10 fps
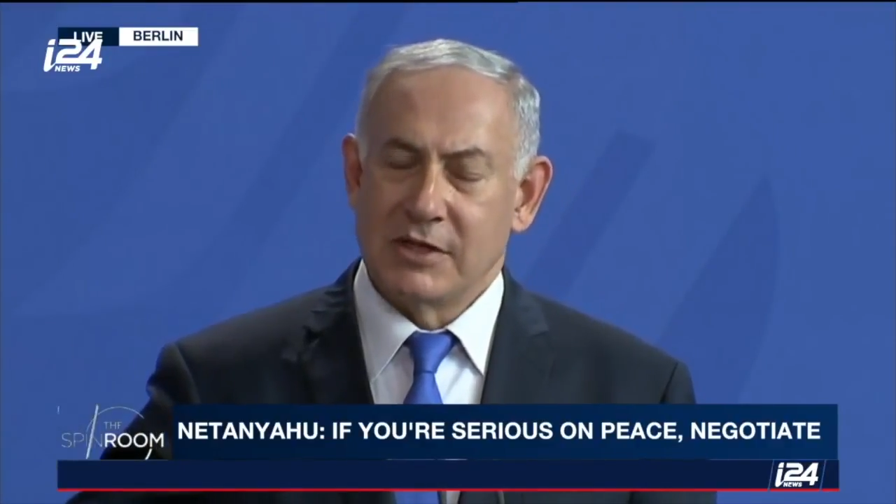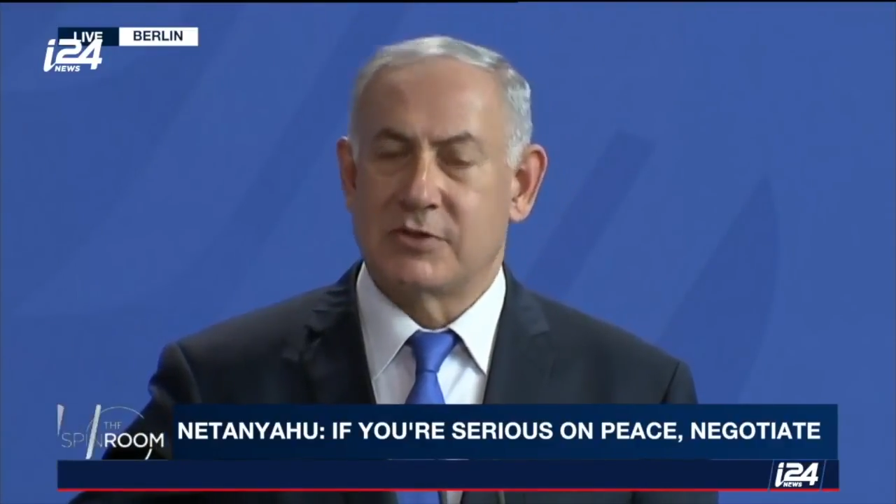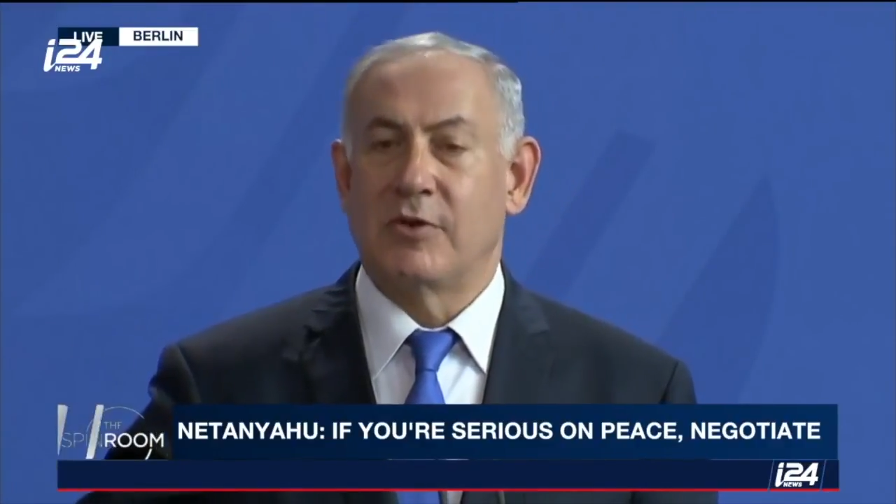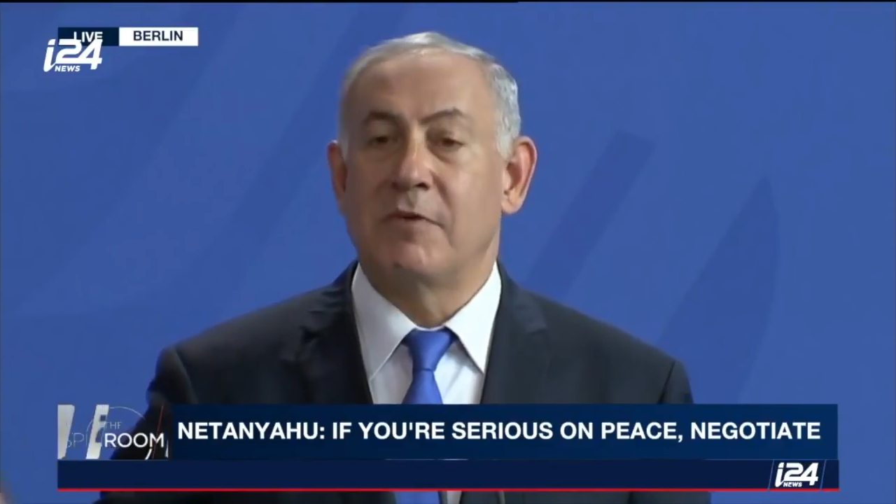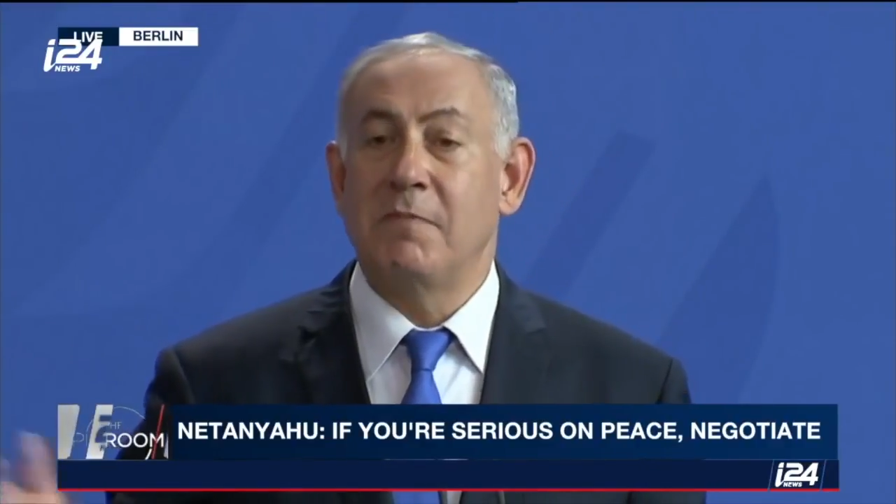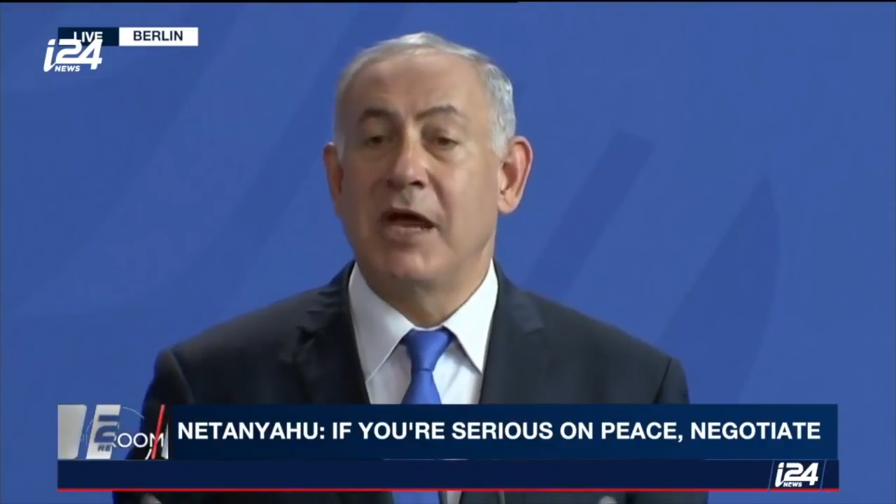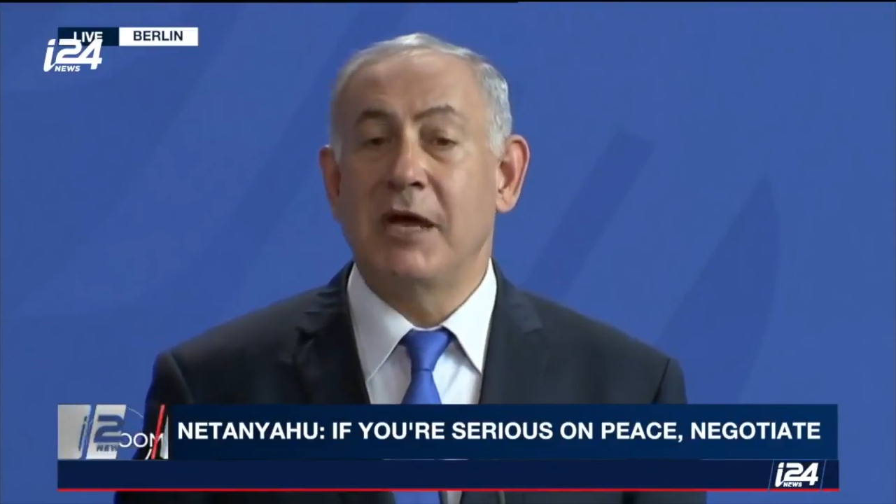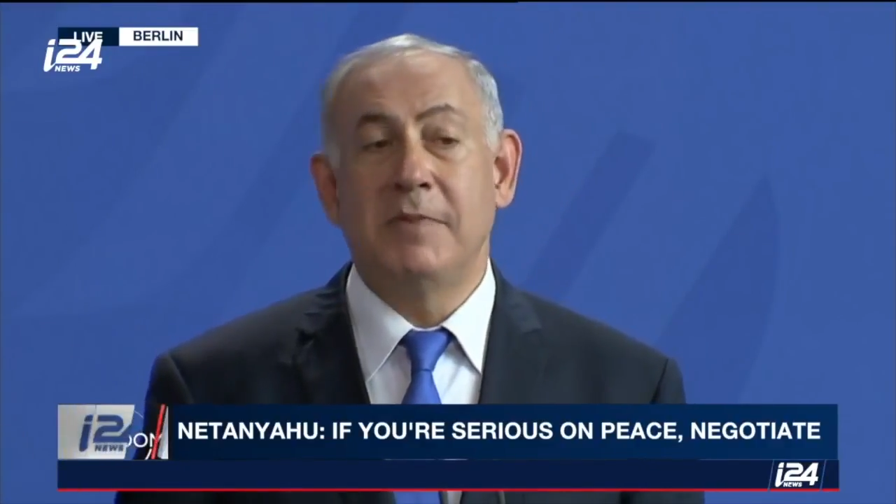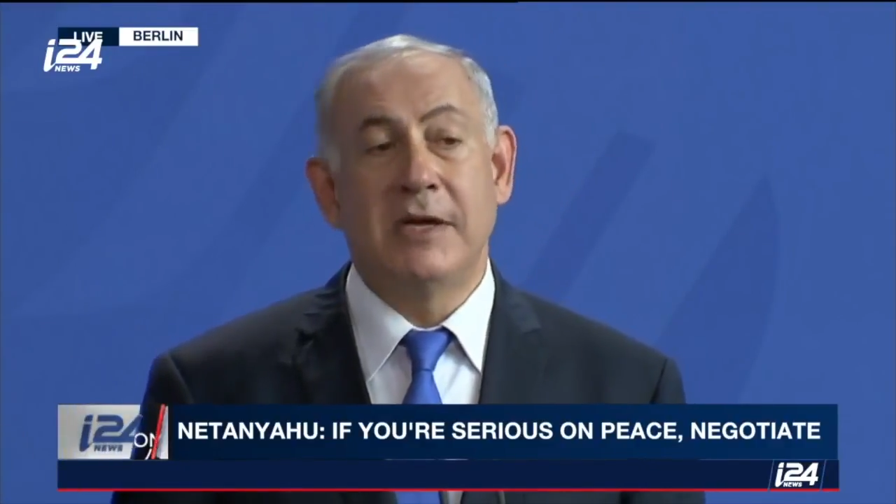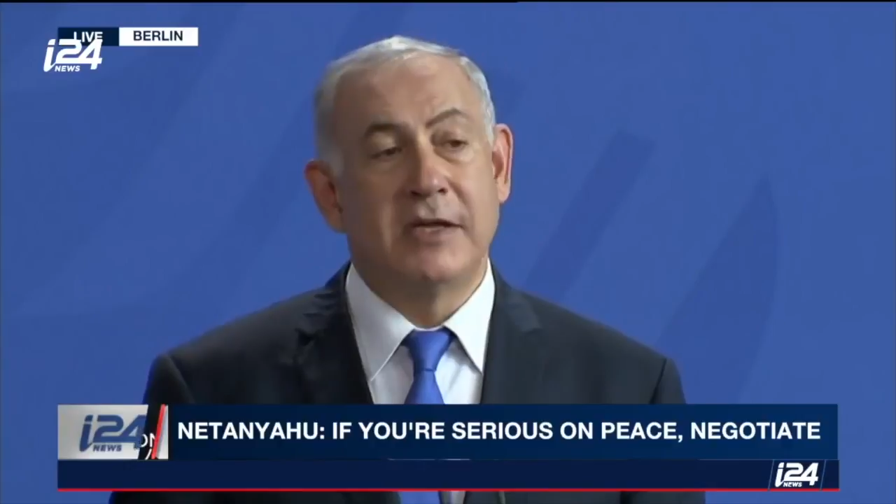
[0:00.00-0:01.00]
So it
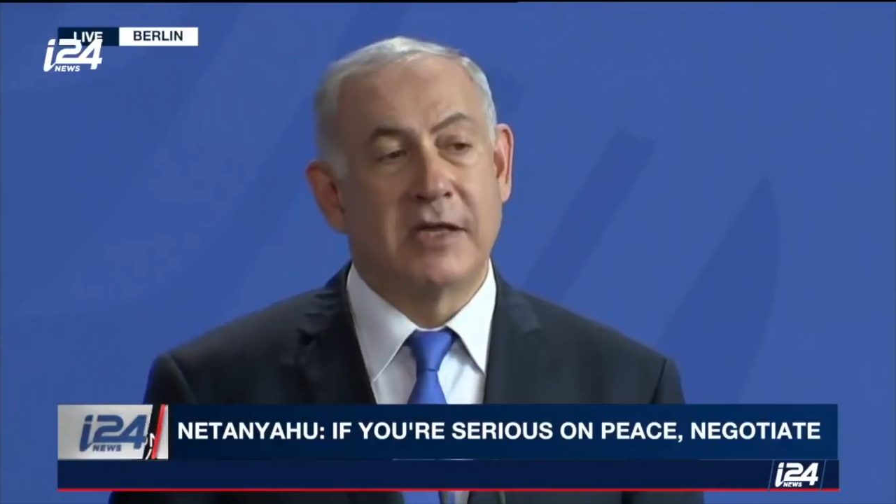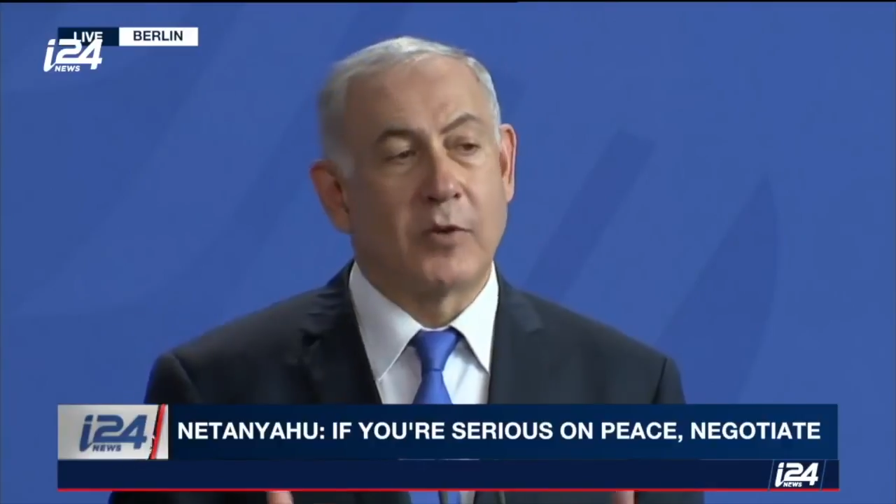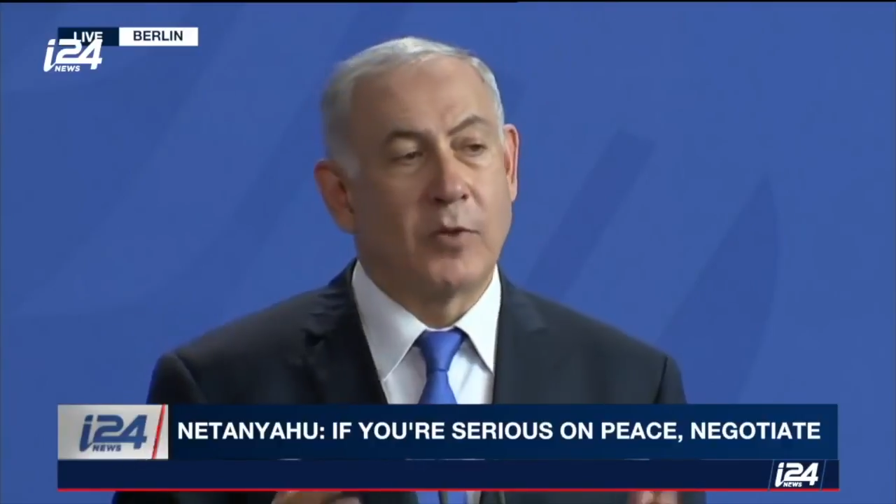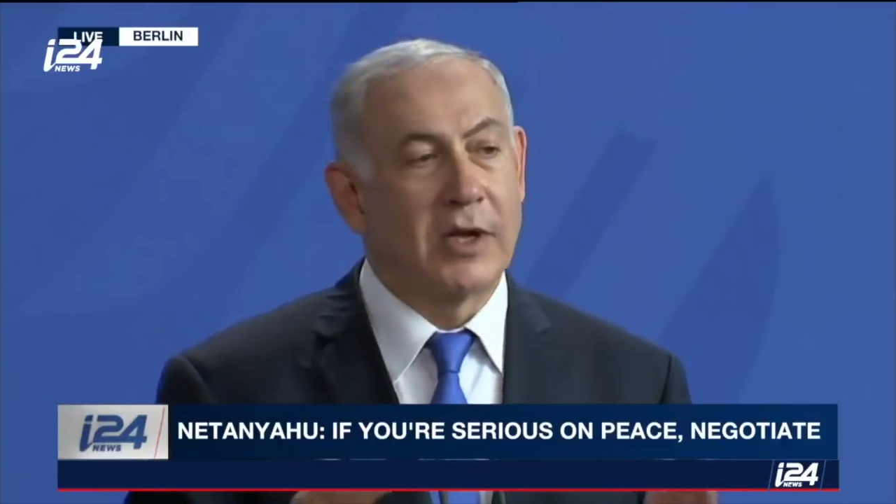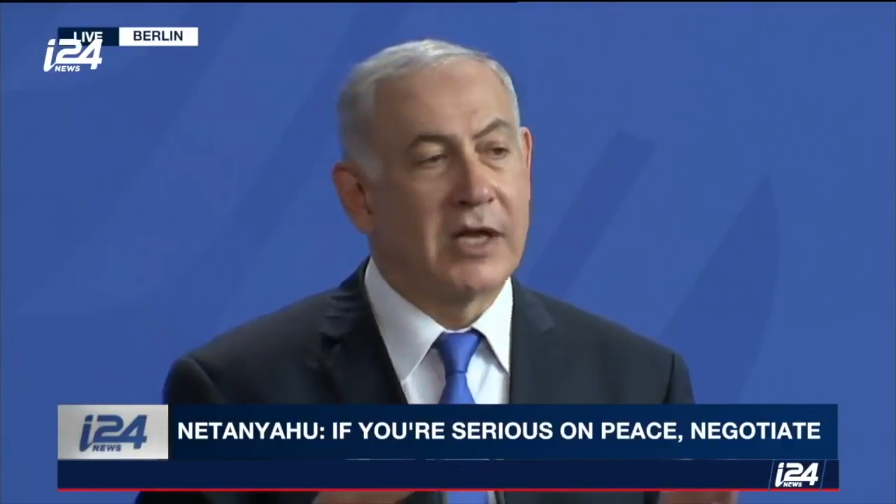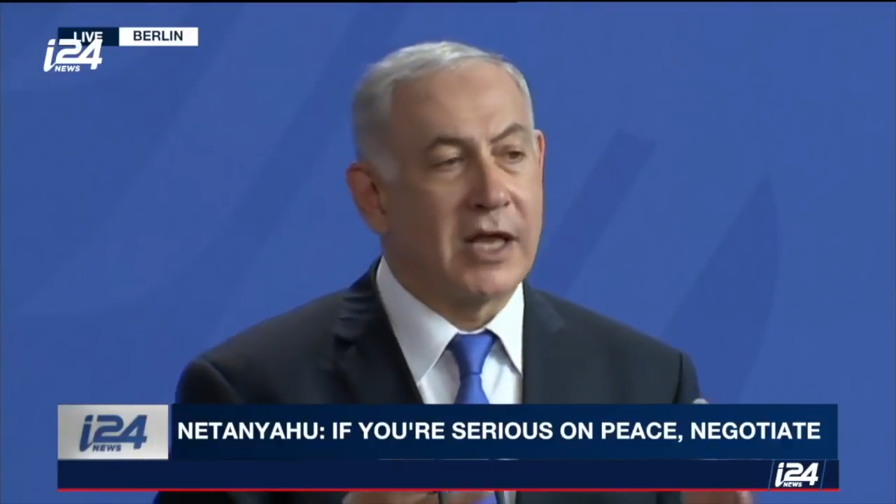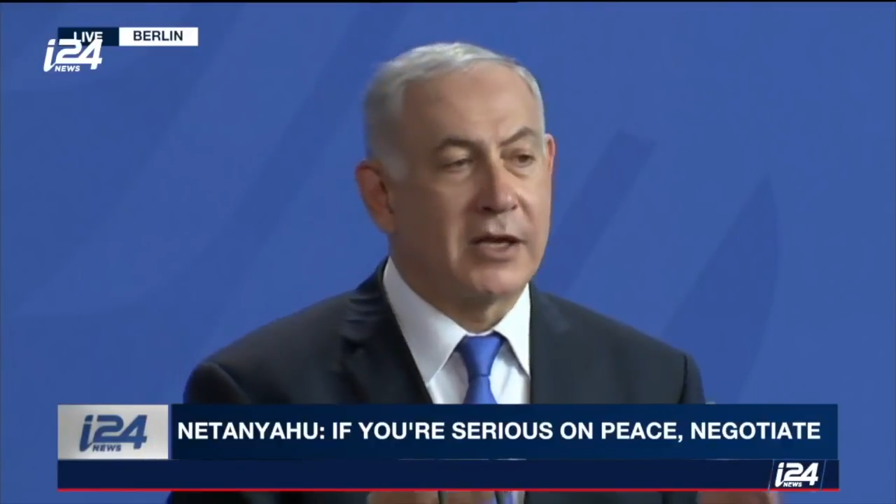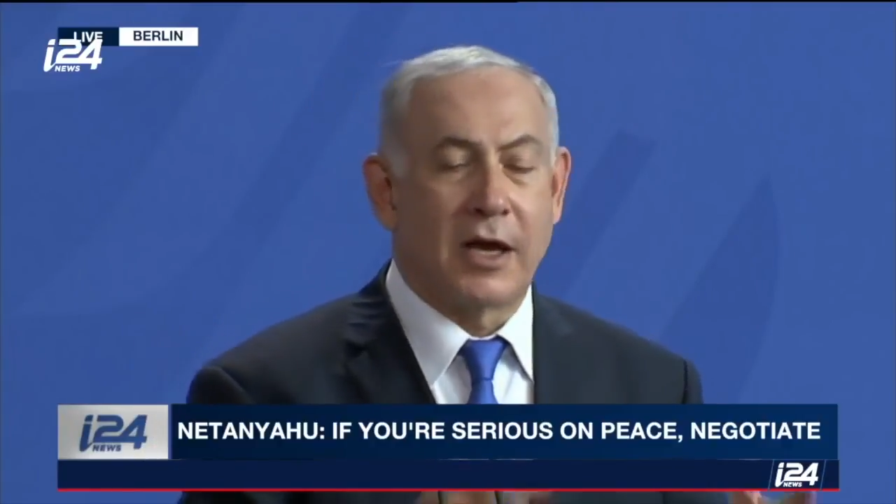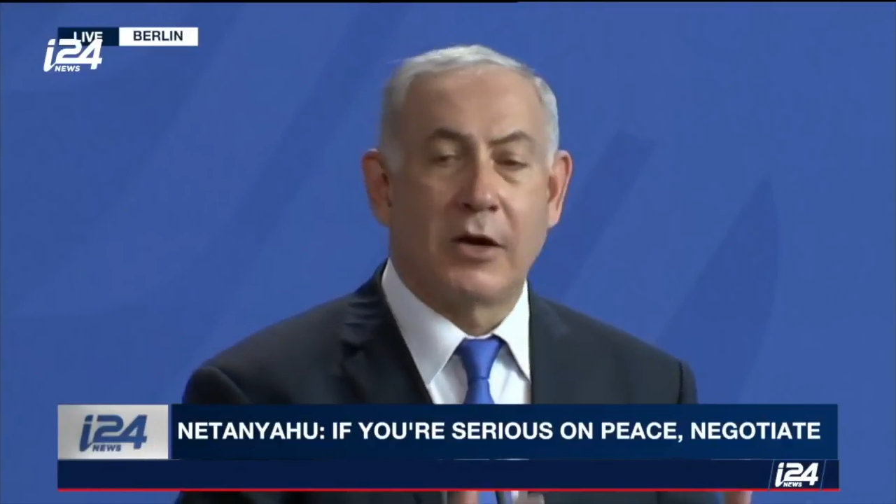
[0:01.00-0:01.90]
may be that we'll get